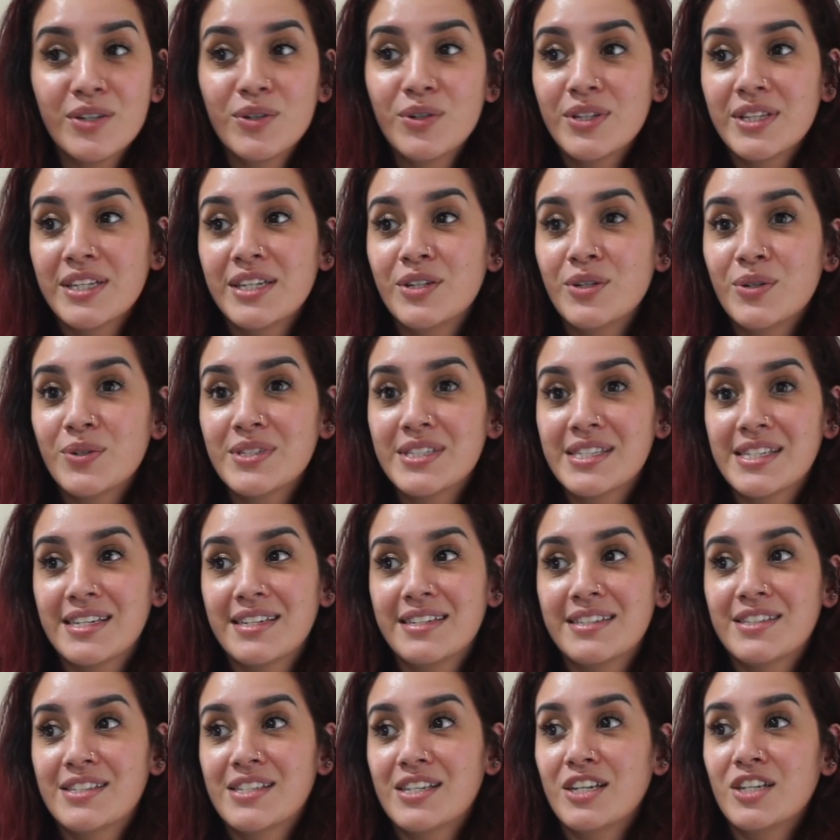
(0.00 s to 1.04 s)
All I know is that
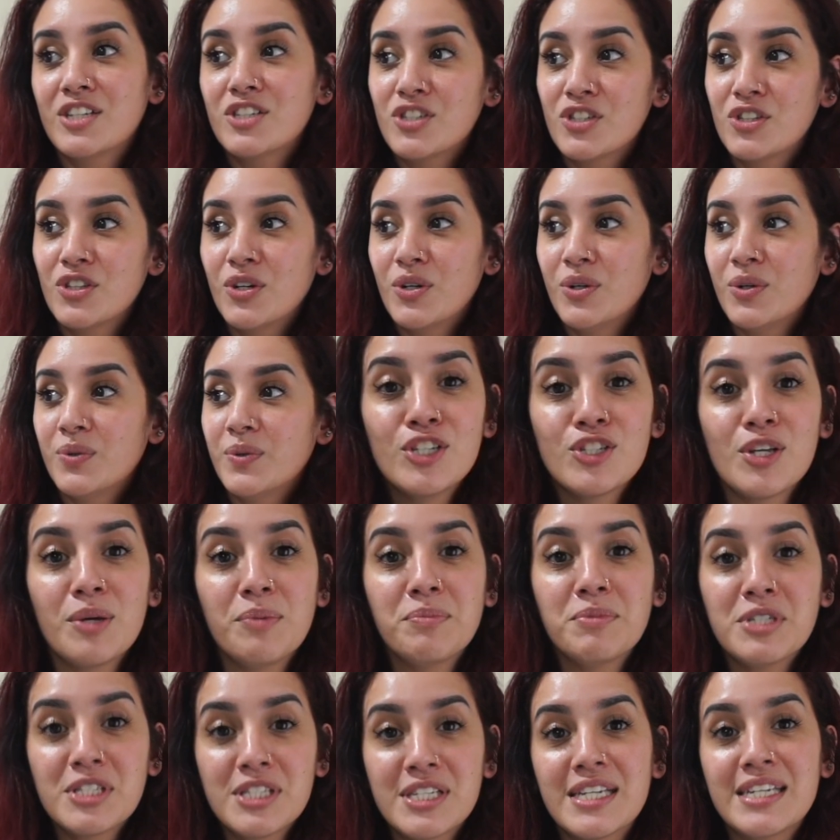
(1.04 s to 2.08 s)
it's gonna snow. So I'm
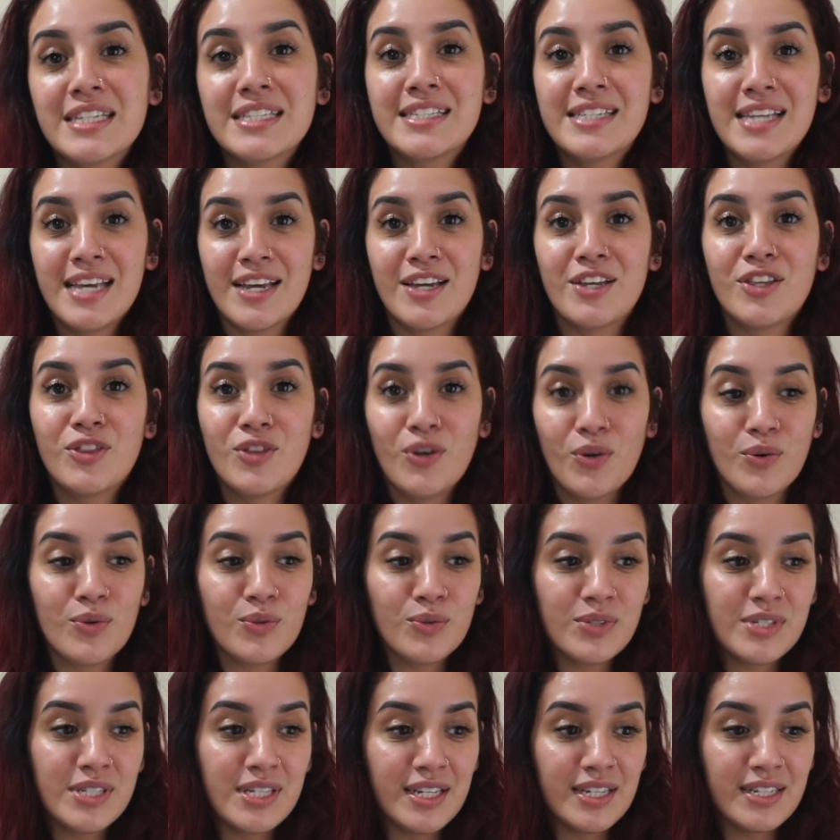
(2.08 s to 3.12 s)
just gonna take
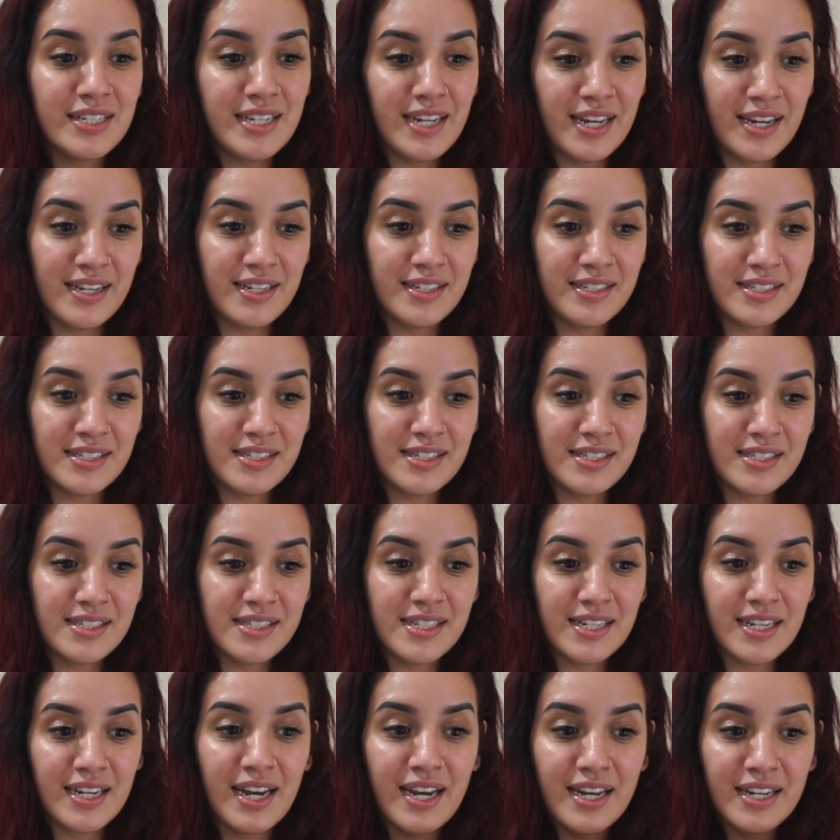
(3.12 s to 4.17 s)
those days
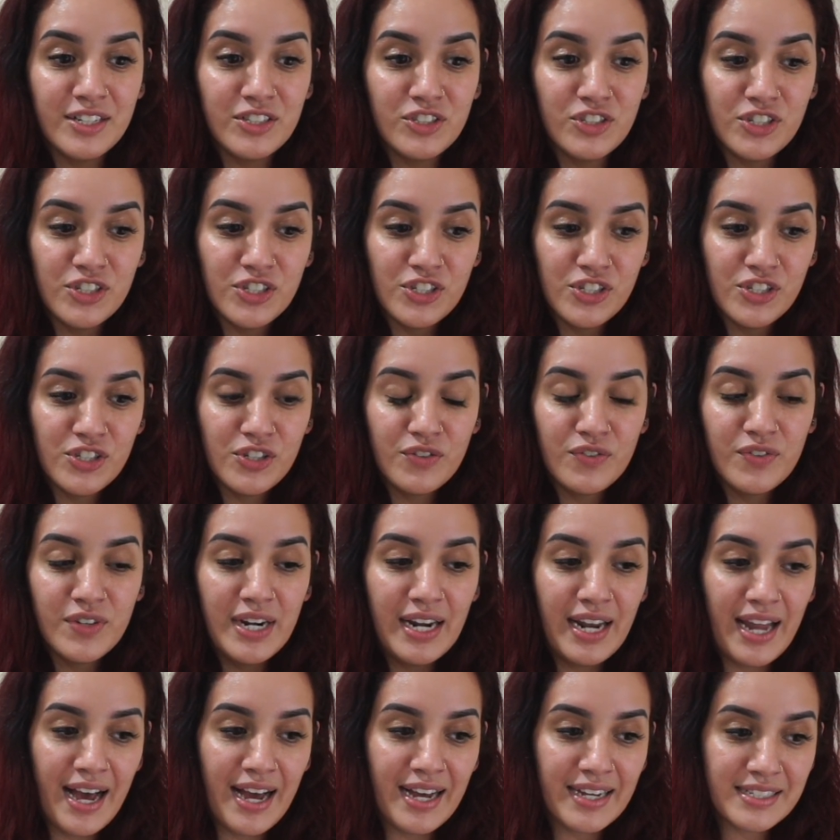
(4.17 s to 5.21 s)
to kind of just
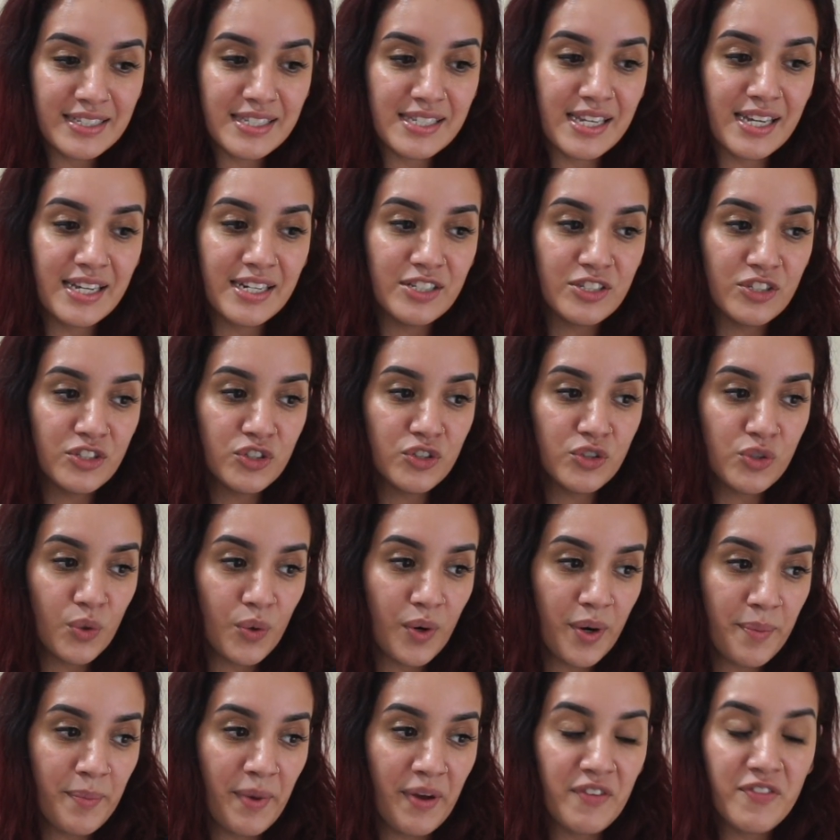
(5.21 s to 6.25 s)
relax and
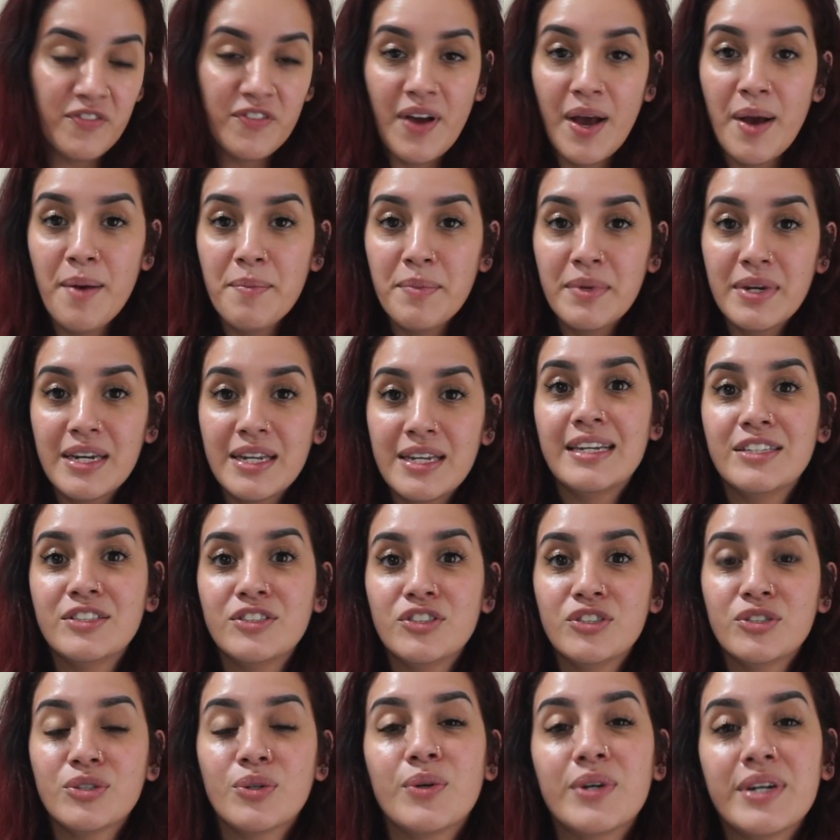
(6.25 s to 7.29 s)
enjoy my family,
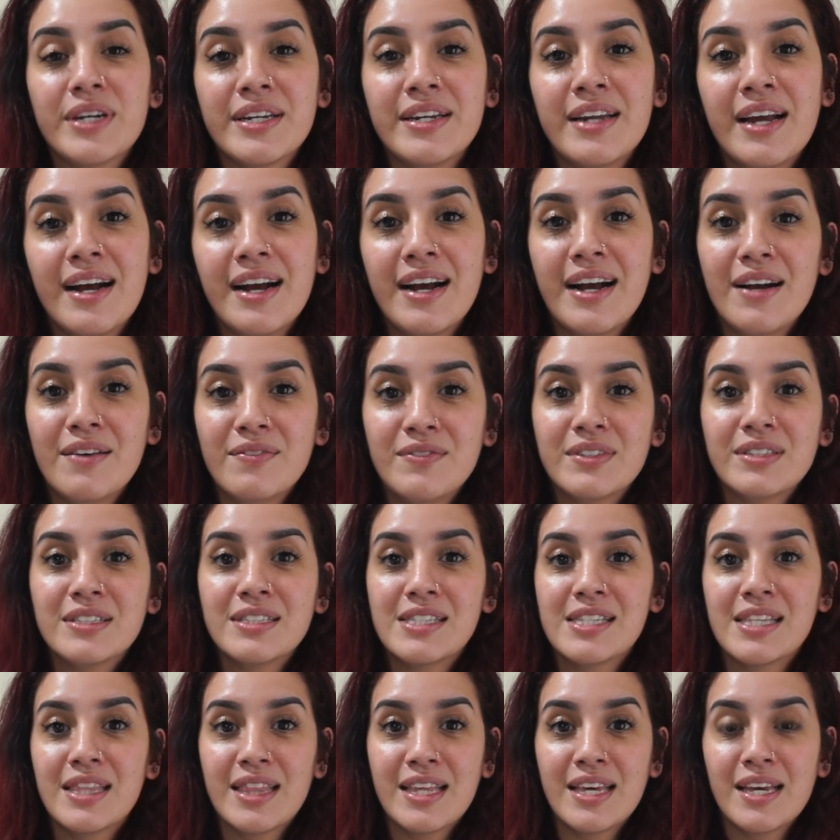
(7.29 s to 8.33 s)
enjoy not having
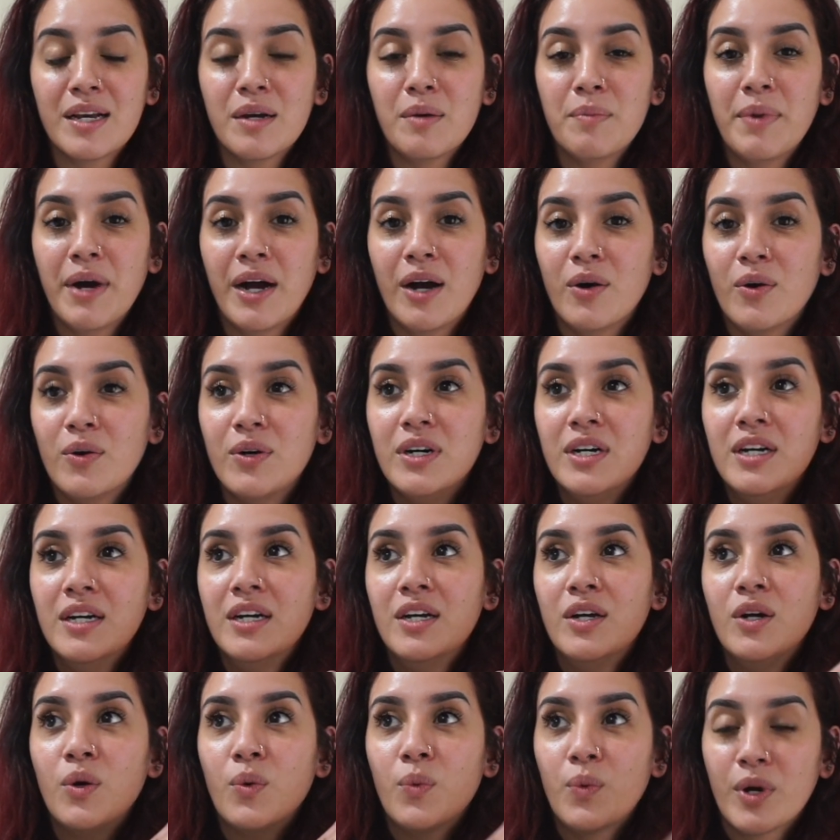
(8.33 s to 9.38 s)
to think about
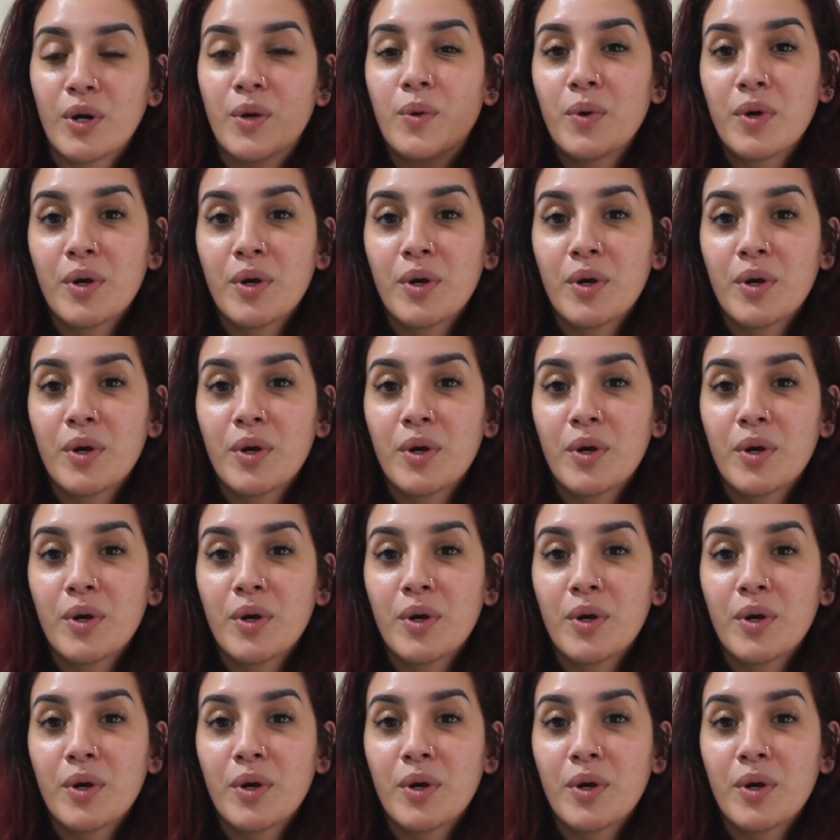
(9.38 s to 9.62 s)
work.